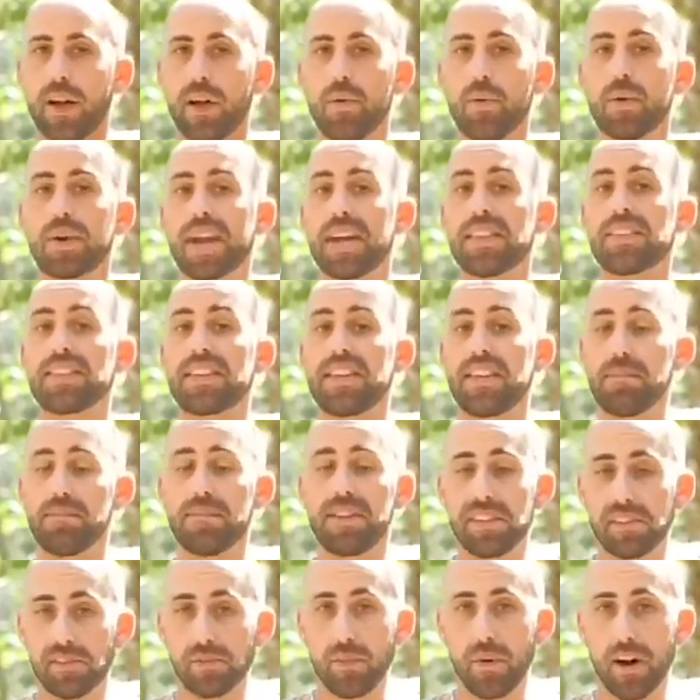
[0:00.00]
You can keep
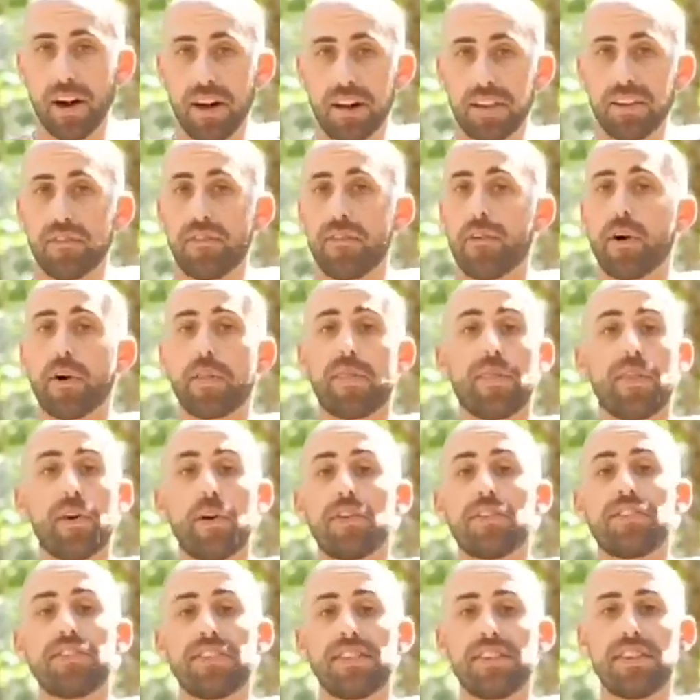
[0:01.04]
this one for
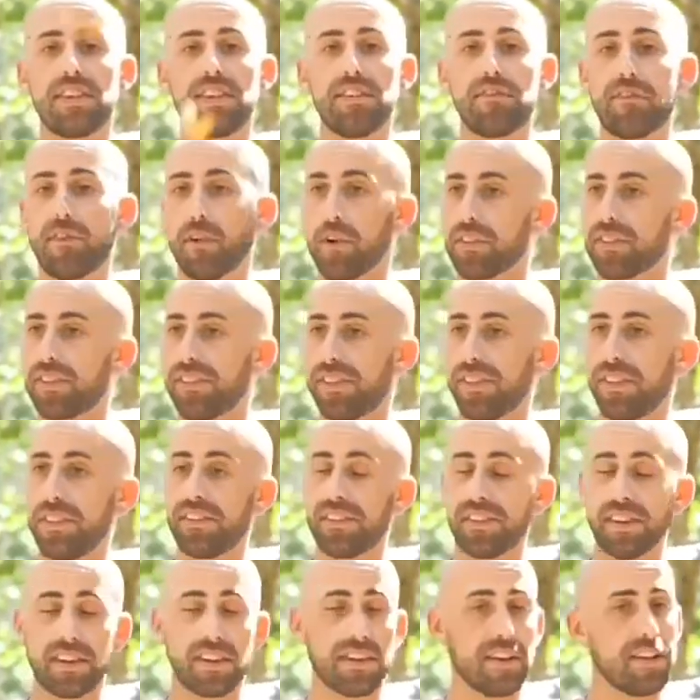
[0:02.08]
30, 40
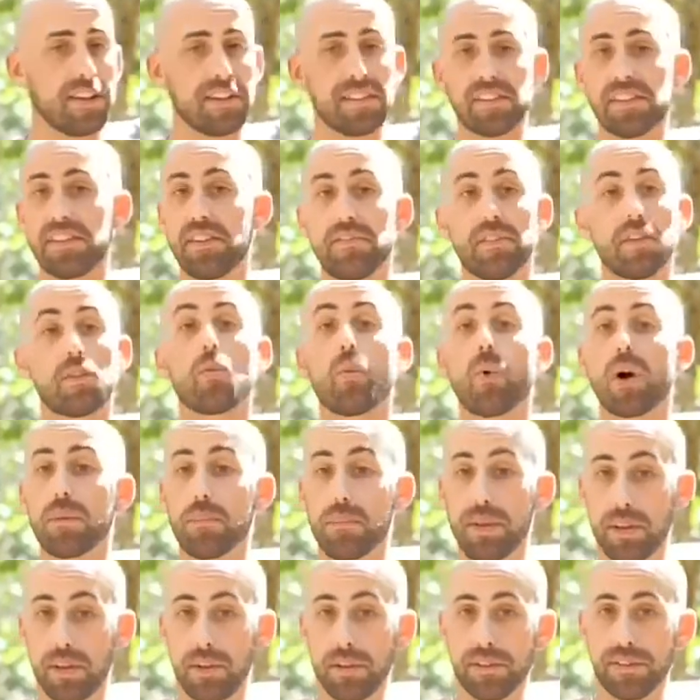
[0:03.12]
seconds, even 1
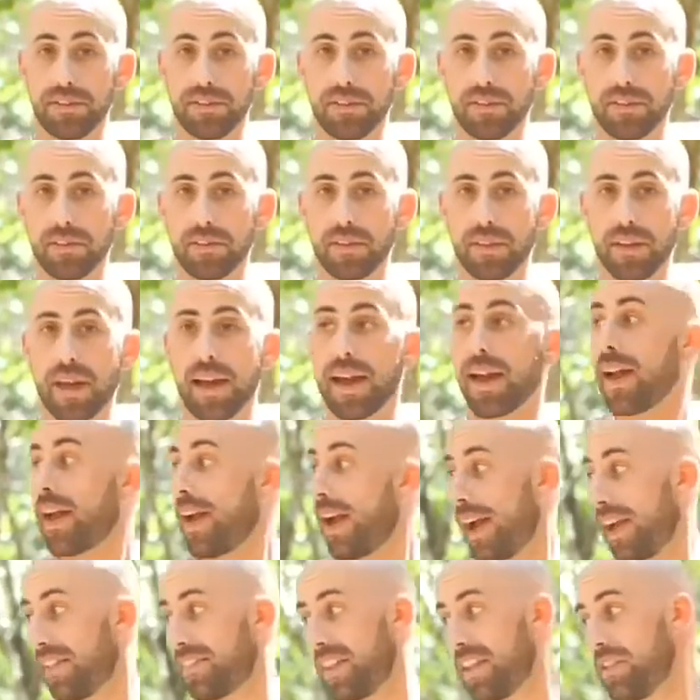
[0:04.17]
minute,
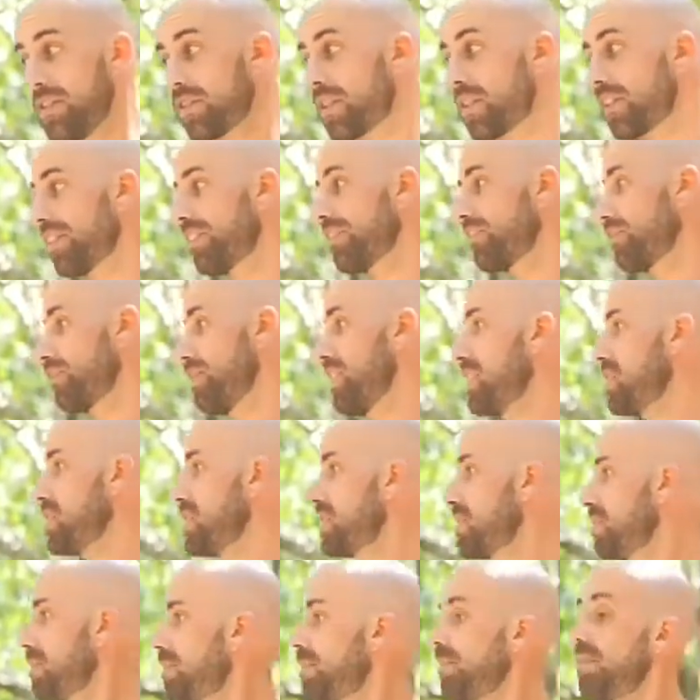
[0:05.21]
and then you're gonna
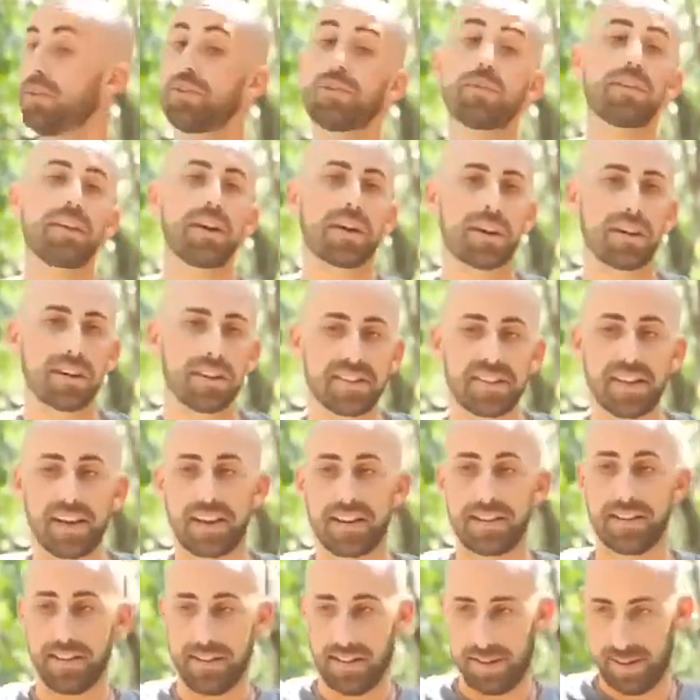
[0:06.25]
switch to the other side.